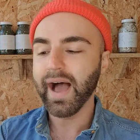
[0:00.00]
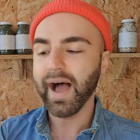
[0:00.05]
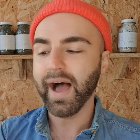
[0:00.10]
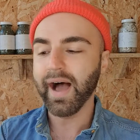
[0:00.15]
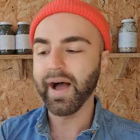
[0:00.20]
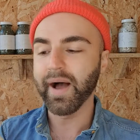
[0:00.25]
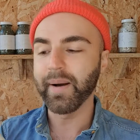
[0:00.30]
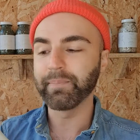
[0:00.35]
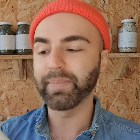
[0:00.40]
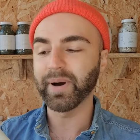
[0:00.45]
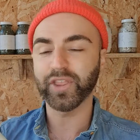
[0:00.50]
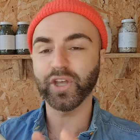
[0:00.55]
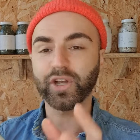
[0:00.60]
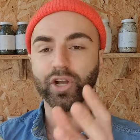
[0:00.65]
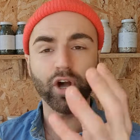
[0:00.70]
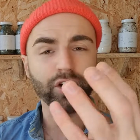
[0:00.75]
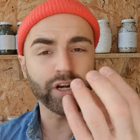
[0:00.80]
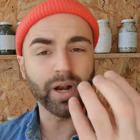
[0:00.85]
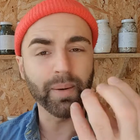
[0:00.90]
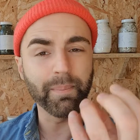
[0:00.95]
Um, but the
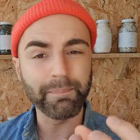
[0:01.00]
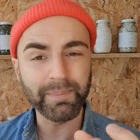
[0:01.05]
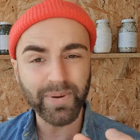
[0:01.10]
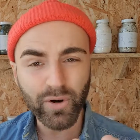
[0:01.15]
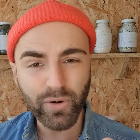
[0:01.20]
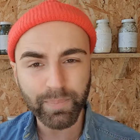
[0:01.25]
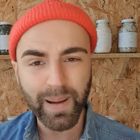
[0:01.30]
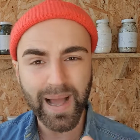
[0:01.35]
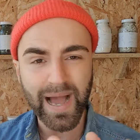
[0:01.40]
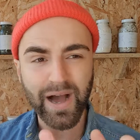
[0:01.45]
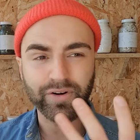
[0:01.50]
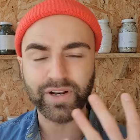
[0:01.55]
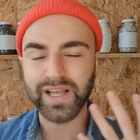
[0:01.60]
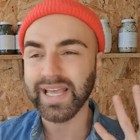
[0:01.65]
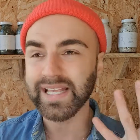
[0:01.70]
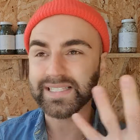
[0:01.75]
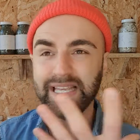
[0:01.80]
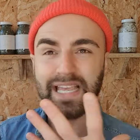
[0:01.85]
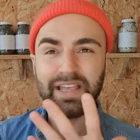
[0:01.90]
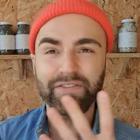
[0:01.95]
coconut milk powder
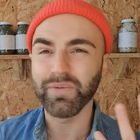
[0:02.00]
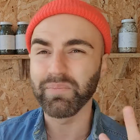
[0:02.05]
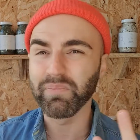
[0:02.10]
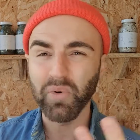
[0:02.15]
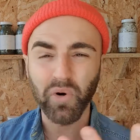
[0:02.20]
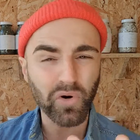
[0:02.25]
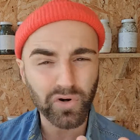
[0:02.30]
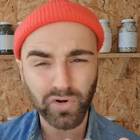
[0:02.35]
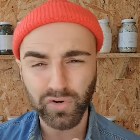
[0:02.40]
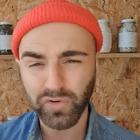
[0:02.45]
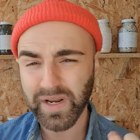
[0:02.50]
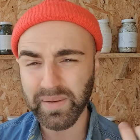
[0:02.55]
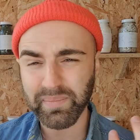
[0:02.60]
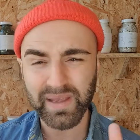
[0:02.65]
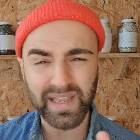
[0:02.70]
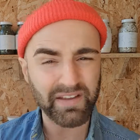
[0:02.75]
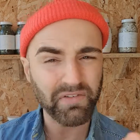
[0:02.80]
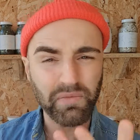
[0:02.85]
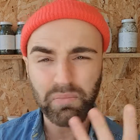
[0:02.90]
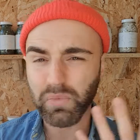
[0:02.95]
is even more
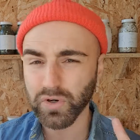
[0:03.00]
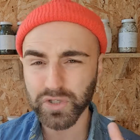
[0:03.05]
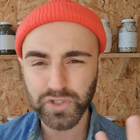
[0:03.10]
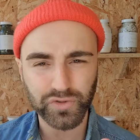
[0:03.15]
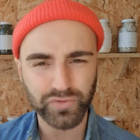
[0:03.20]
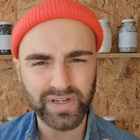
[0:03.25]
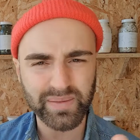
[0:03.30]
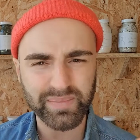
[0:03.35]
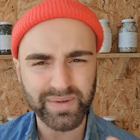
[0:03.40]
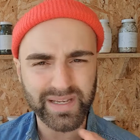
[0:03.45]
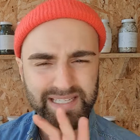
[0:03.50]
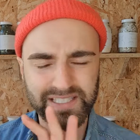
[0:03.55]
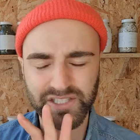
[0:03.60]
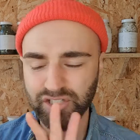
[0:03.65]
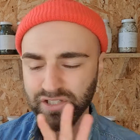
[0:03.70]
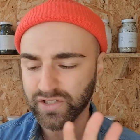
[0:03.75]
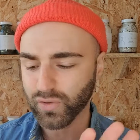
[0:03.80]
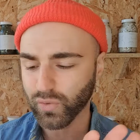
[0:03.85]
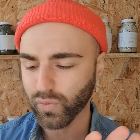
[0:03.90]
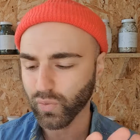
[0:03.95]
creamy, even more dreamy. It's
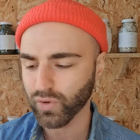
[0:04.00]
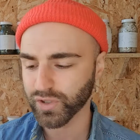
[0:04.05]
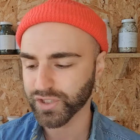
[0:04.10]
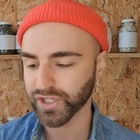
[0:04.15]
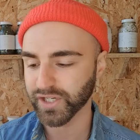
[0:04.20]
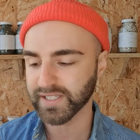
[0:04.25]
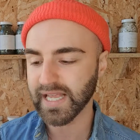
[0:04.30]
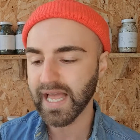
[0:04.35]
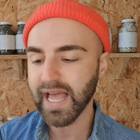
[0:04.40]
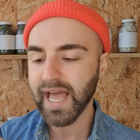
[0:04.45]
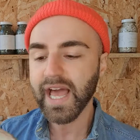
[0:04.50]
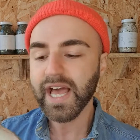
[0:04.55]
just gorgeous.